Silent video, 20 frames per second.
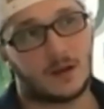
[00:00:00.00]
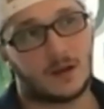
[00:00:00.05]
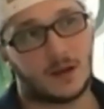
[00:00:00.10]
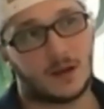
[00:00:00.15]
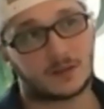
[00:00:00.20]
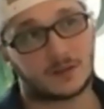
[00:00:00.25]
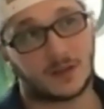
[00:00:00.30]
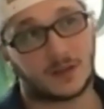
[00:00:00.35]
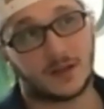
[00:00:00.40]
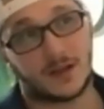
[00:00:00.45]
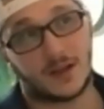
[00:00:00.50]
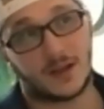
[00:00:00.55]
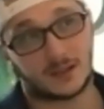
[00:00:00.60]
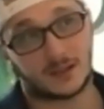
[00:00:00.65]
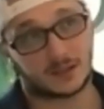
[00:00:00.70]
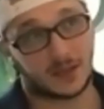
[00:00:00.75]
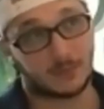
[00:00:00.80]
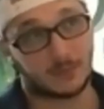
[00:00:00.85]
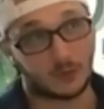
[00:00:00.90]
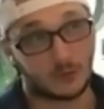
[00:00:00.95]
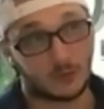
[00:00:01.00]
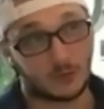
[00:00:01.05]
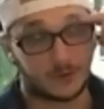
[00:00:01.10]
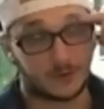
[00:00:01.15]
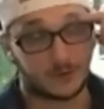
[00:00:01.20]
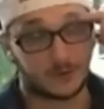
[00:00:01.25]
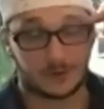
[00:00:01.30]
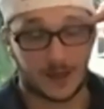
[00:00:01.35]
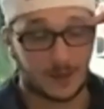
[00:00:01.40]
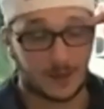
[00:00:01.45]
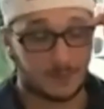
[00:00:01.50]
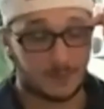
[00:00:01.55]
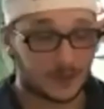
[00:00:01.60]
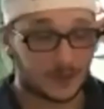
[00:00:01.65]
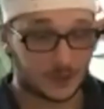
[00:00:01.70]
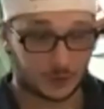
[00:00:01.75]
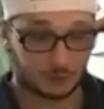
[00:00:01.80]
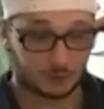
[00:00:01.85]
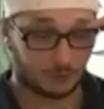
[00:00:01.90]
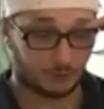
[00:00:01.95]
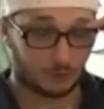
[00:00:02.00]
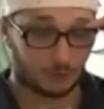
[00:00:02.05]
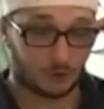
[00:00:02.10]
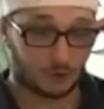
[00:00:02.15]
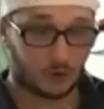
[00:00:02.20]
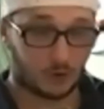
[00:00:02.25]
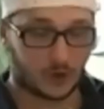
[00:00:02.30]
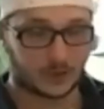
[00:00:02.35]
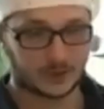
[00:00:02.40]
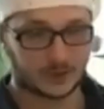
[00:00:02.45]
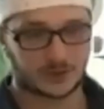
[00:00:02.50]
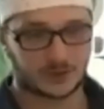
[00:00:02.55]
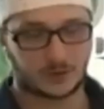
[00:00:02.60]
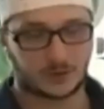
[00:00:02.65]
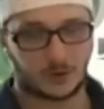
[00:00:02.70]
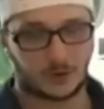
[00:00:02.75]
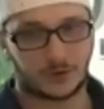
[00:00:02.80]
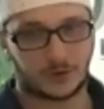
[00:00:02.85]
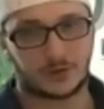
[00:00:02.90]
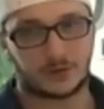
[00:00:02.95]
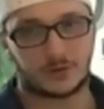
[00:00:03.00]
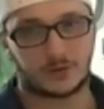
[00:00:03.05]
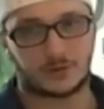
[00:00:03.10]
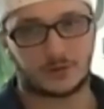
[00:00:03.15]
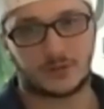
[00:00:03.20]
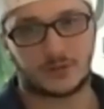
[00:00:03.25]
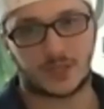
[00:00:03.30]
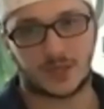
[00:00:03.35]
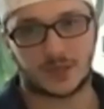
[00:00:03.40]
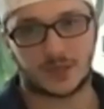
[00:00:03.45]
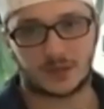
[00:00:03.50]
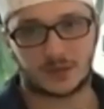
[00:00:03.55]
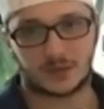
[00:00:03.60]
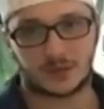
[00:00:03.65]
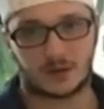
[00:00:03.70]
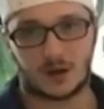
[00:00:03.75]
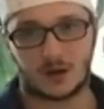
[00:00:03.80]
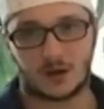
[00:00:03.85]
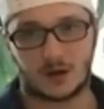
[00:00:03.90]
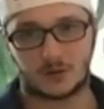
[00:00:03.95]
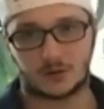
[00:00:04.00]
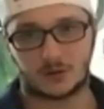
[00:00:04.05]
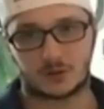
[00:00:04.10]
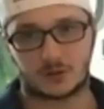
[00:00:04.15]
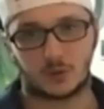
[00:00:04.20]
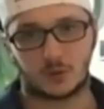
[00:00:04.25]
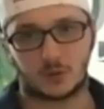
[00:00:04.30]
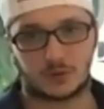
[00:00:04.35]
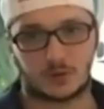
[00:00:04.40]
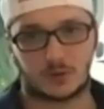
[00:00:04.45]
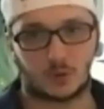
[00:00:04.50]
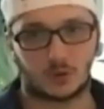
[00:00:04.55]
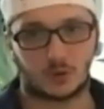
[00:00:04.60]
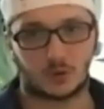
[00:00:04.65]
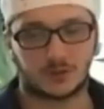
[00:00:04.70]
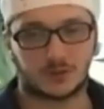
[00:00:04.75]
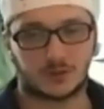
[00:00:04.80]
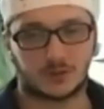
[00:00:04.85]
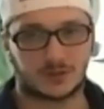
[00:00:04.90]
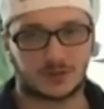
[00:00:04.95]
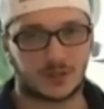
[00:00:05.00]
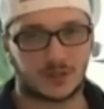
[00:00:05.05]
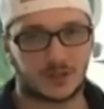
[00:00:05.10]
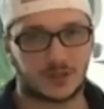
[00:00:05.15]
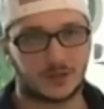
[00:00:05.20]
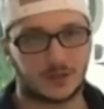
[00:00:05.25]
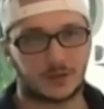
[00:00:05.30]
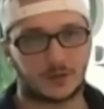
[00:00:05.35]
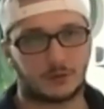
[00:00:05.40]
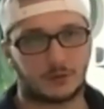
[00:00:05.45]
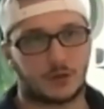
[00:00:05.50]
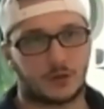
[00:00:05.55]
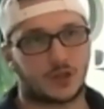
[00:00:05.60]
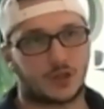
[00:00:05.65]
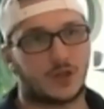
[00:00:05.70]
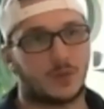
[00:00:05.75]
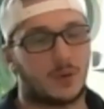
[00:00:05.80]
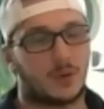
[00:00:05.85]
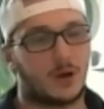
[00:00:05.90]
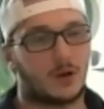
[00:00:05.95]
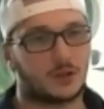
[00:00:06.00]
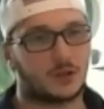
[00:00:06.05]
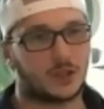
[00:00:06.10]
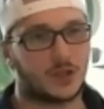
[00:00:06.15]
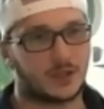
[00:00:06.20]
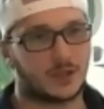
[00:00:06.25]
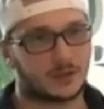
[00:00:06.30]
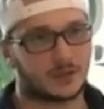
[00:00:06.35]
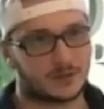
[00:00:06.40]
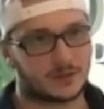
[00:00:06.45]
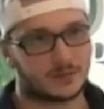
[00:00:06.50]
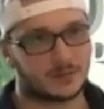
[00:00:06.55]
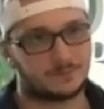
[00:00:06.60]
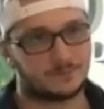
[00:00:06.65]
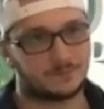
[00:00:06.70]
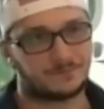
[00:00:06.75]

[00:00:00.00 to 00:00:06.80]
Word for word: As I as I moved into that ministry role, I started taking college courses in Christian apologetics.